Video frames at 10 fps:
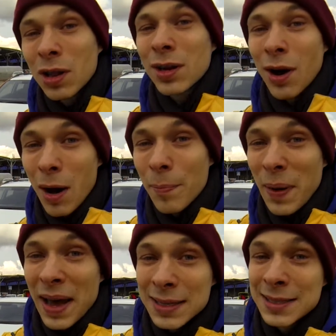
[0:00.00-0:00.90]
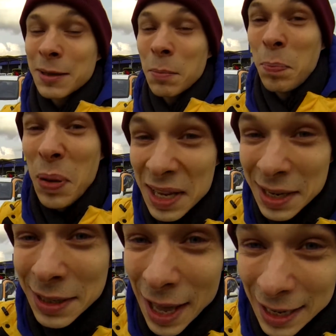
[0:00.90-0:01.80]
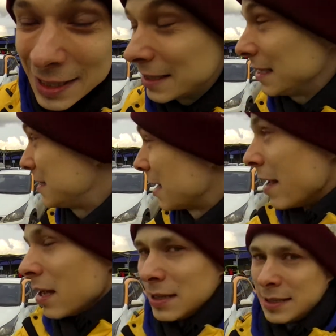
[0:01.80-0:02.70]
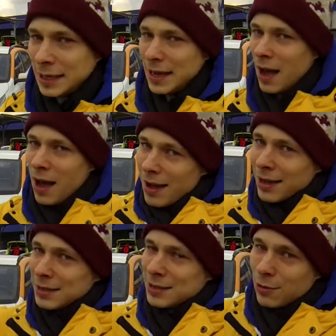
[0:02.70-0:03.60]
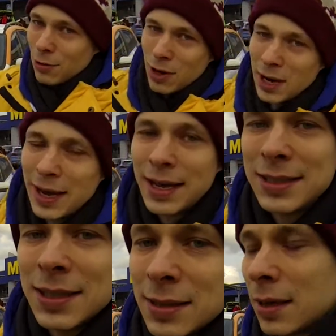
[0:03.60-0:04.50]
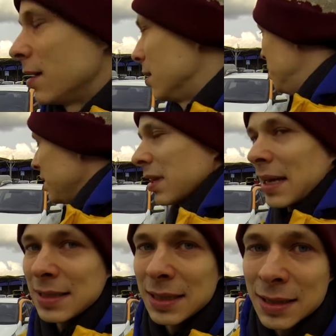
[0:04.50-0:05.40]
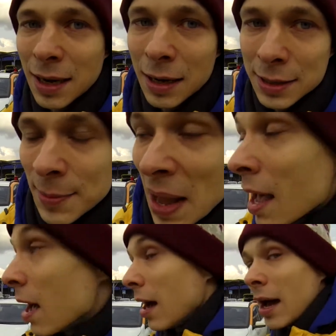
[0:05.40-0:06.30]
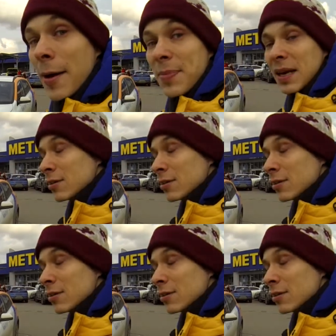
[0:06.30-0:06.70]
compacts, B classes, sedans, or just B classes cars. There's